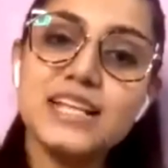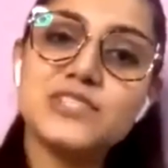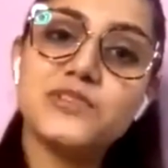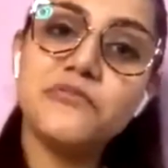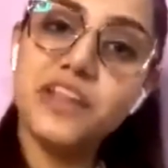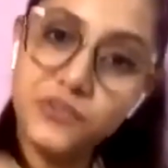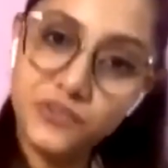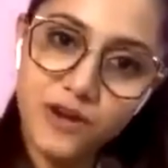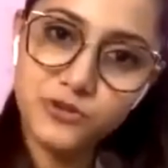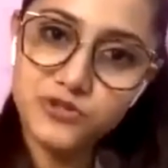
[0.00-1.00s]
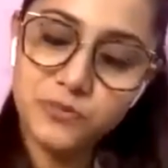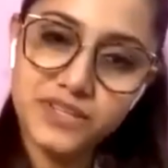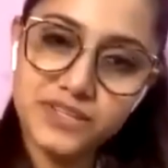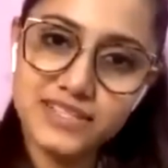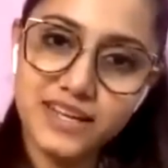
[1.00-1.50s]
So when Rahu
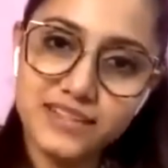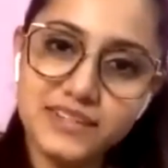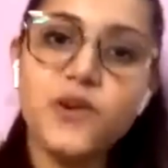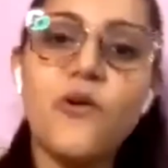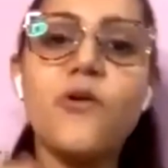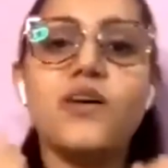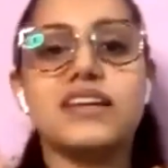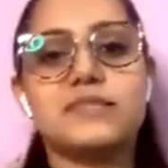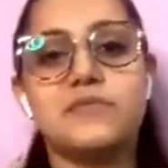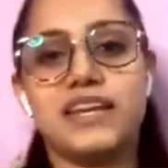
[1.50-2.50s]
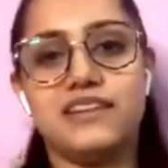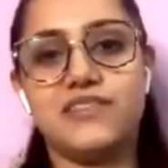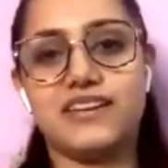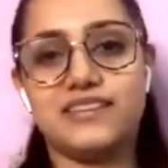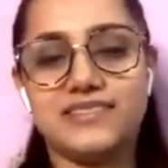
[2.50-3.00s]
Jupiter started, all his money
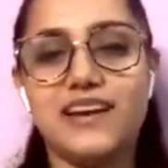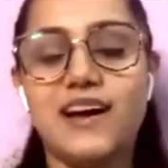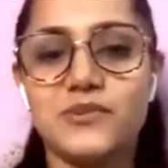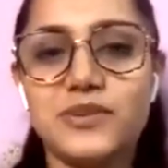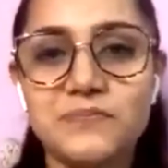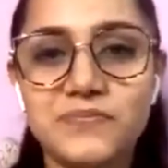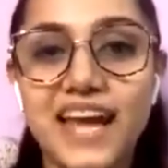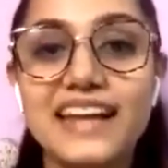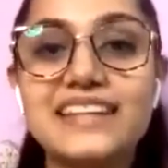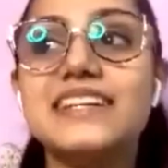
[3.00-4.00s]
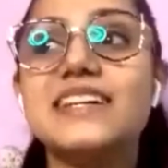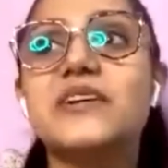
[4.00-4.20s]
went out. Wow.